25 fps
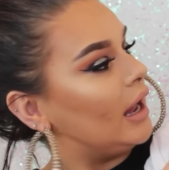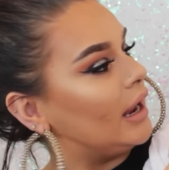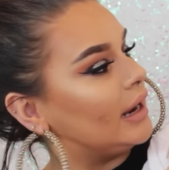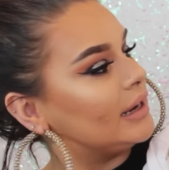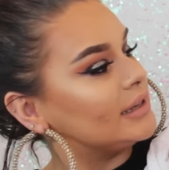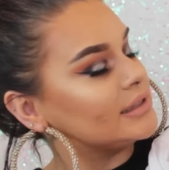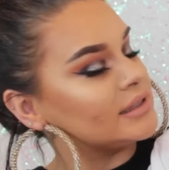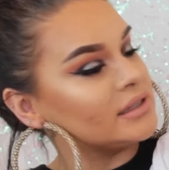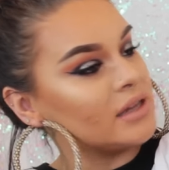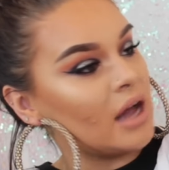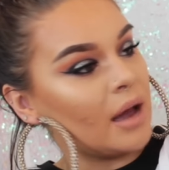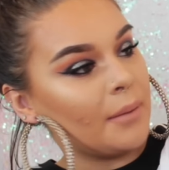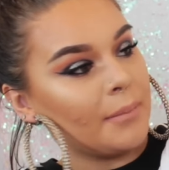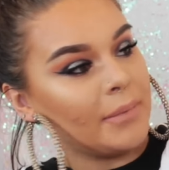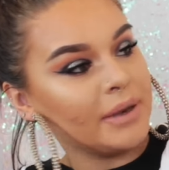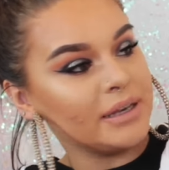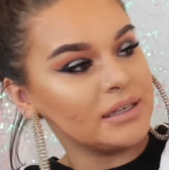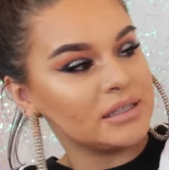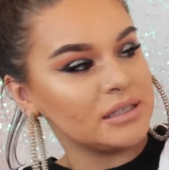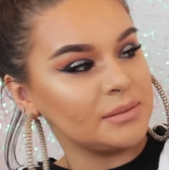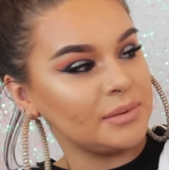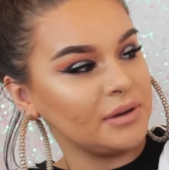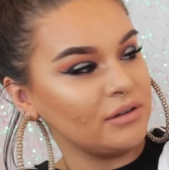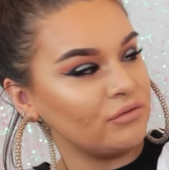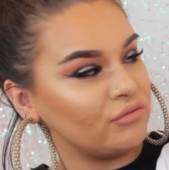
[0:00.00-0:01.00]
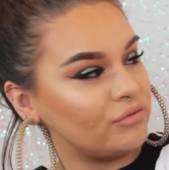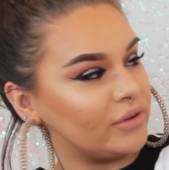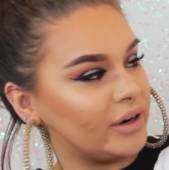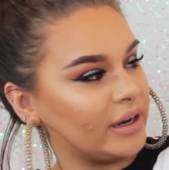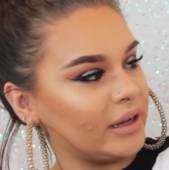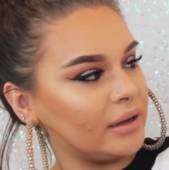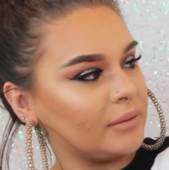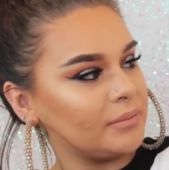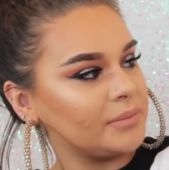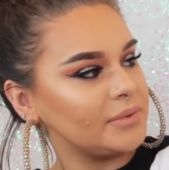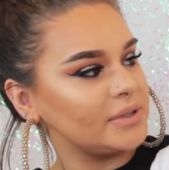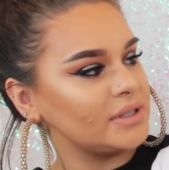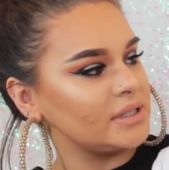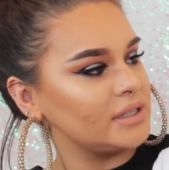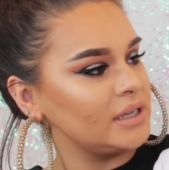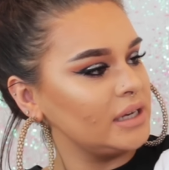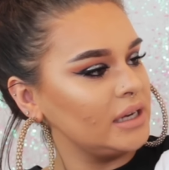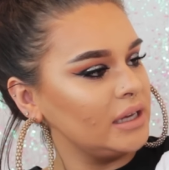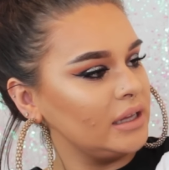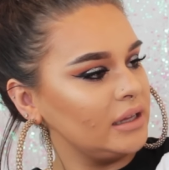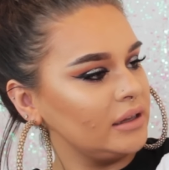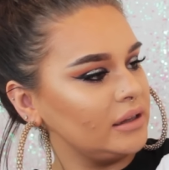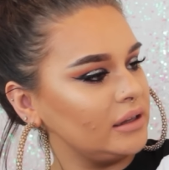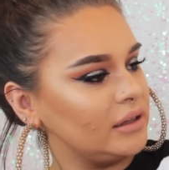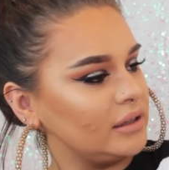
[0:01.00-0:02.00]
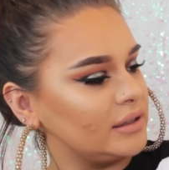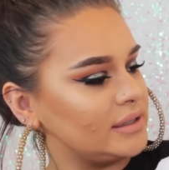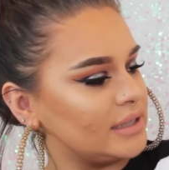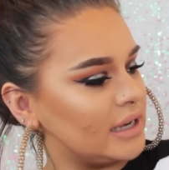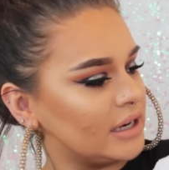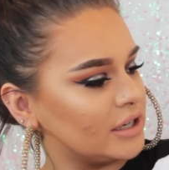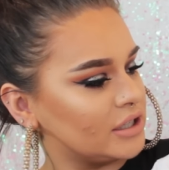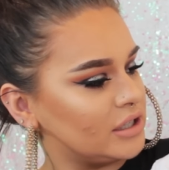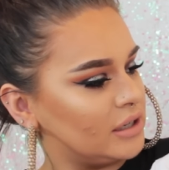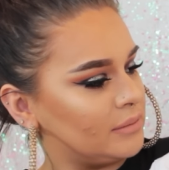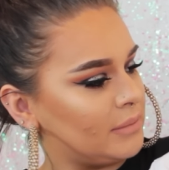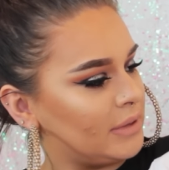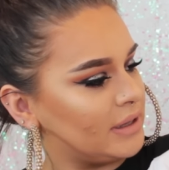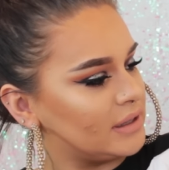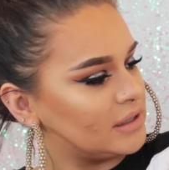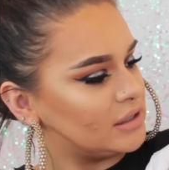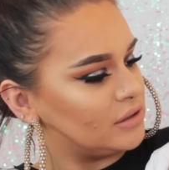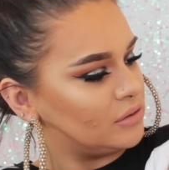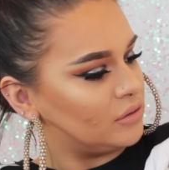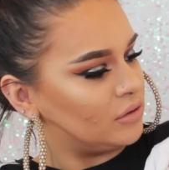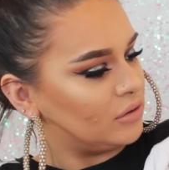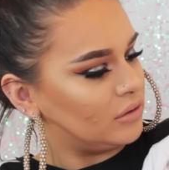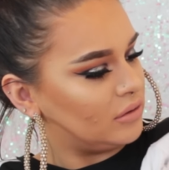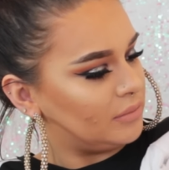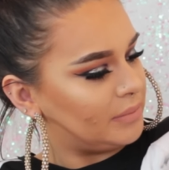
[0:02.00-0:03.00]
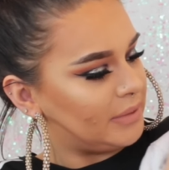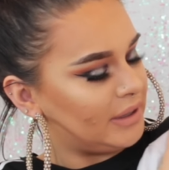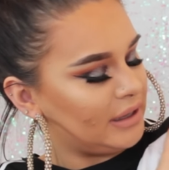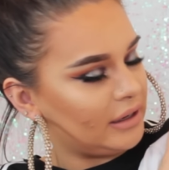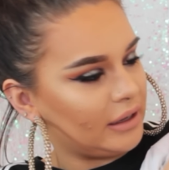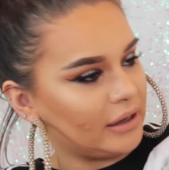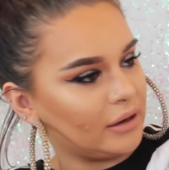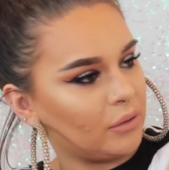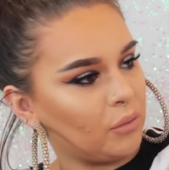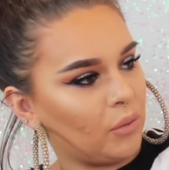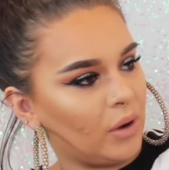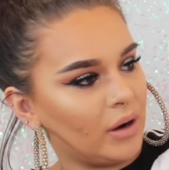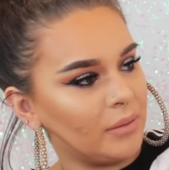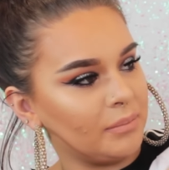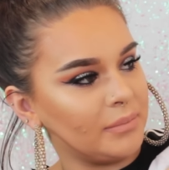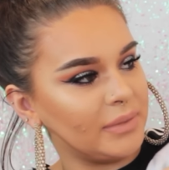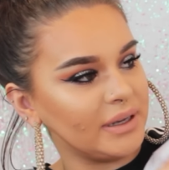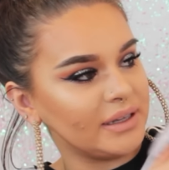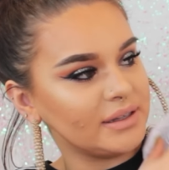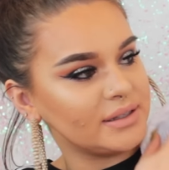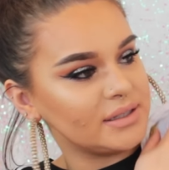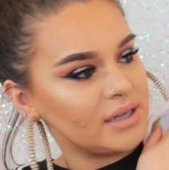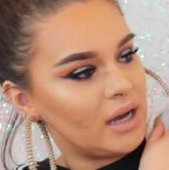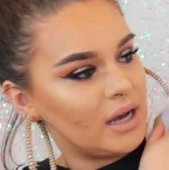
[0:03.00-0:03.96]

is not meant to be ripped. It's actually meant to all be like one big